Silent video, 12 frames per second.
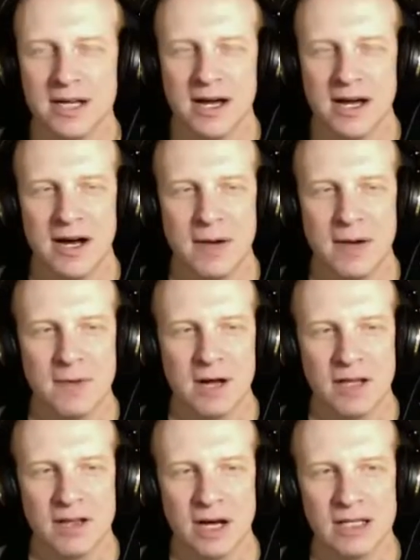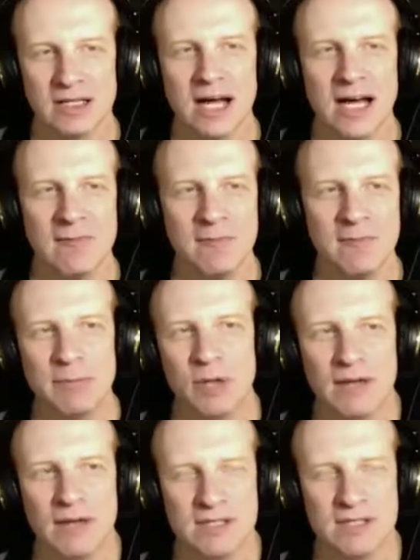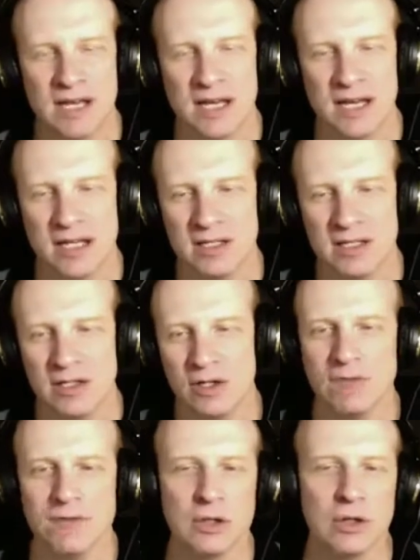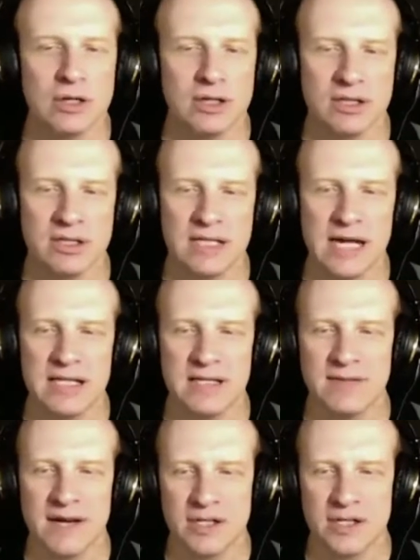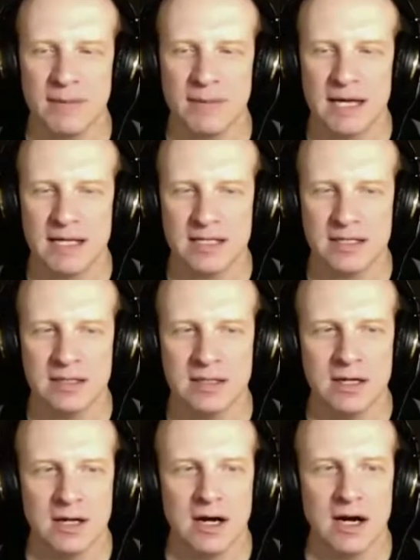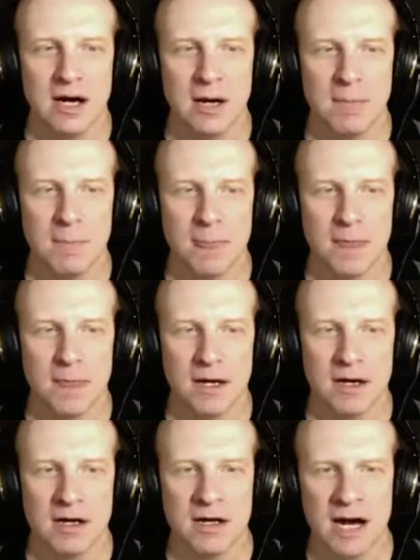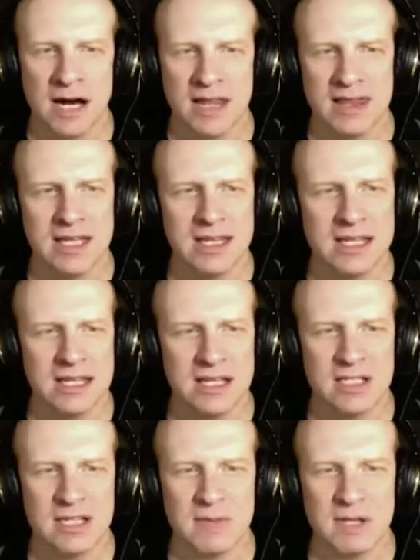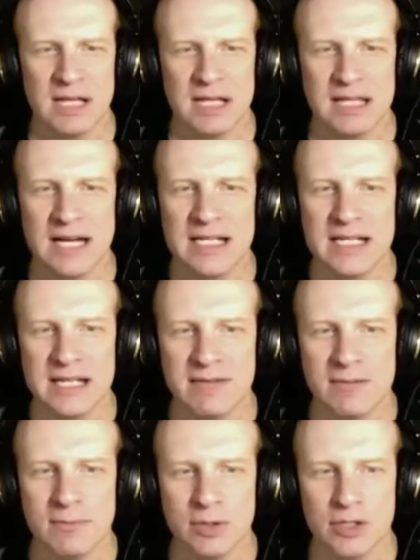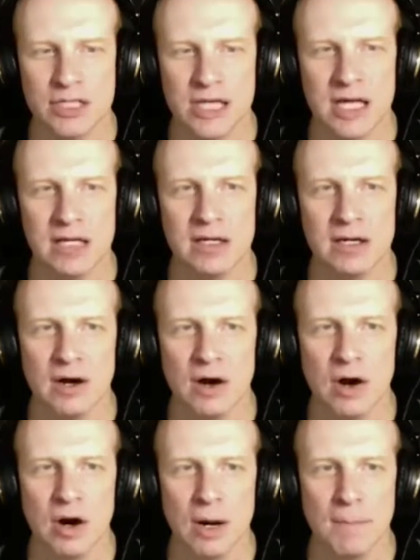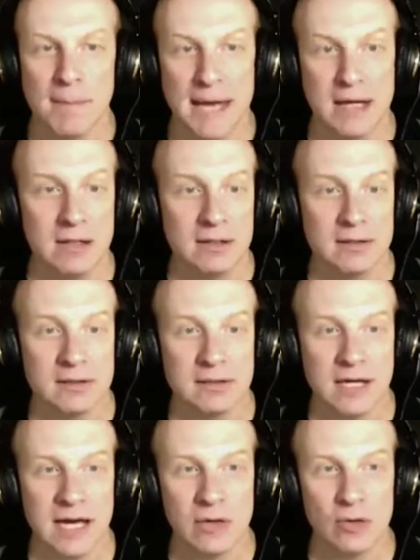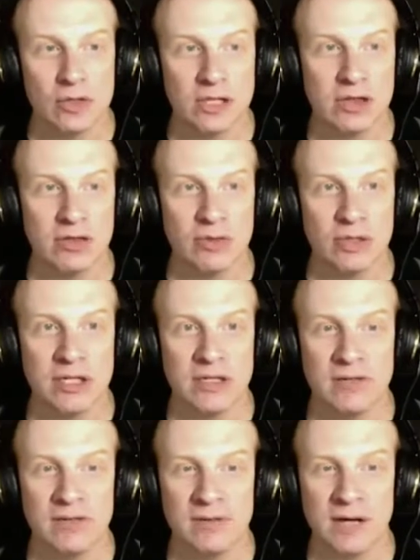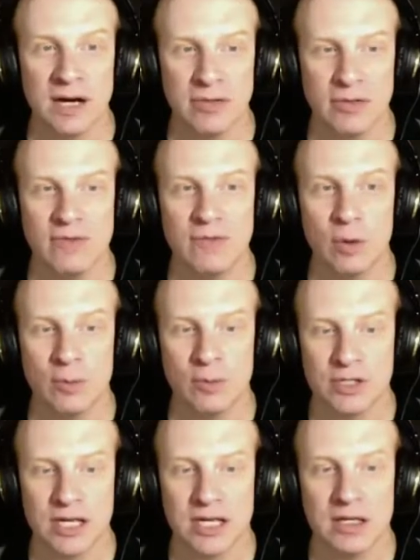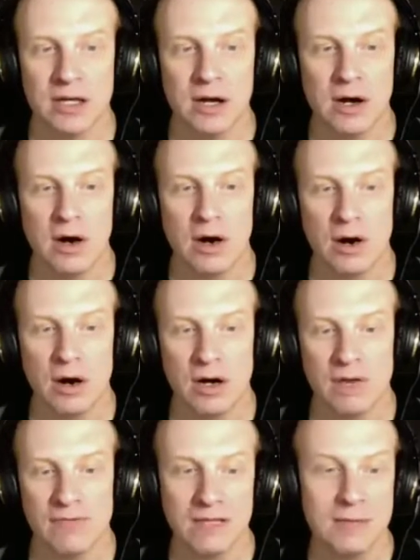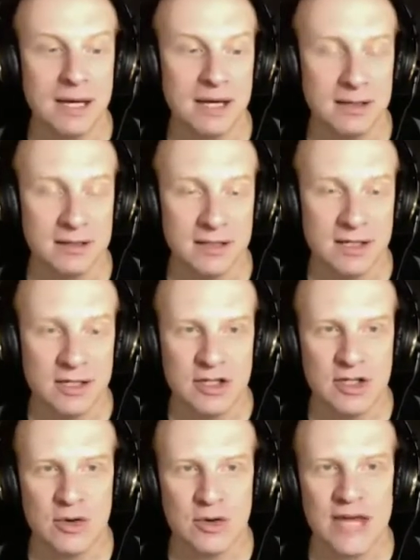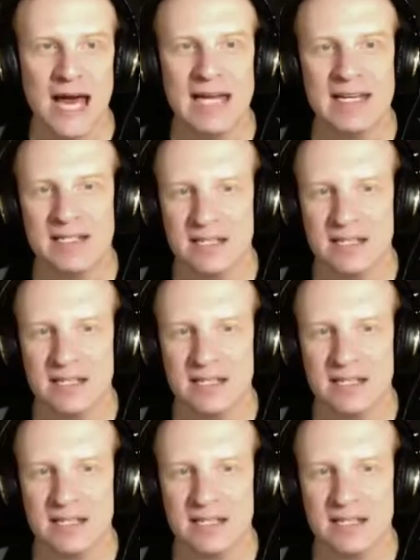um, a lot of people have said, you know, if you look at the stats of Ashley Madison, um, I think they said it's something like ninety-seven percent are male and only three, uh, three, four percent are female. So that That's in nice.